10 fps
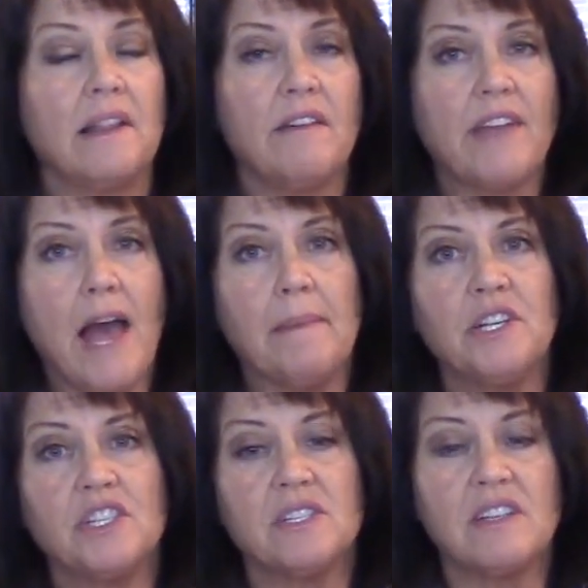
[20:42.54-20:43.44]

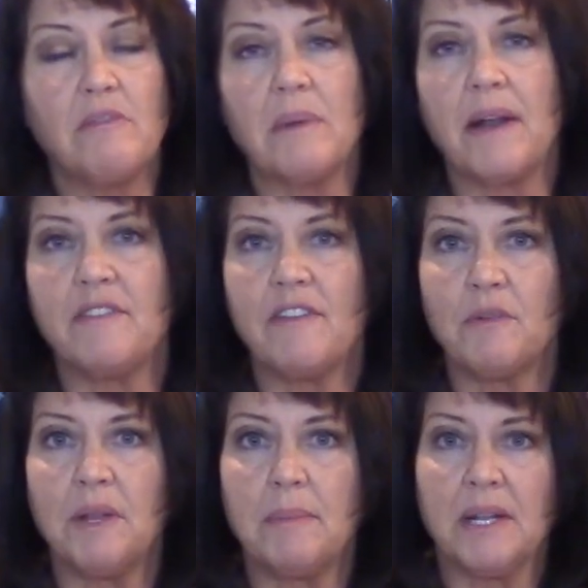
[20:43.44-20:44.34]
cabbage and stuff, but I've never
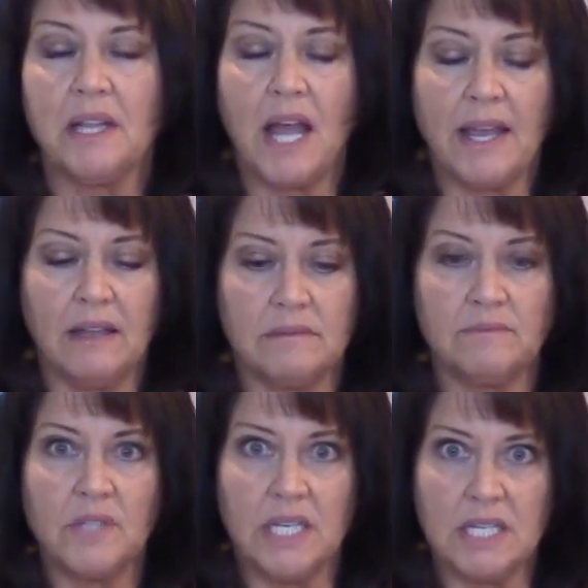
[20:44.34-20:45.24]
really been
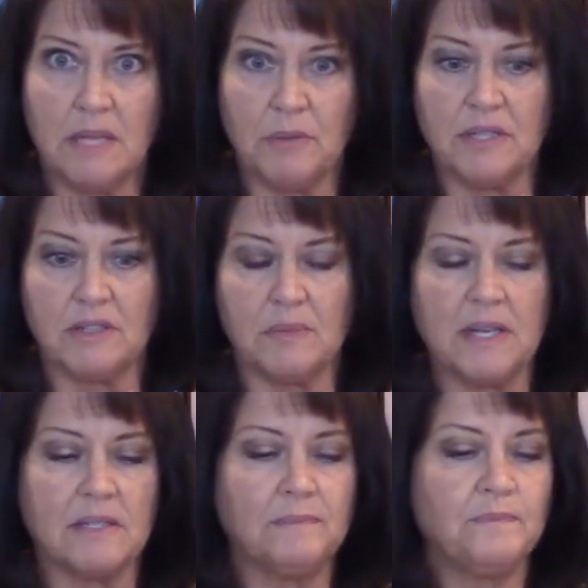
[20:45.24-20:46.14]
into the Brussels
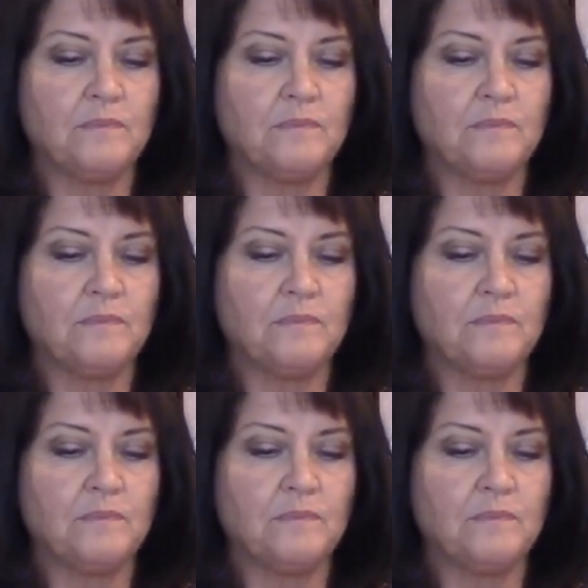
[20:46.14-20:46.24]
sprouts.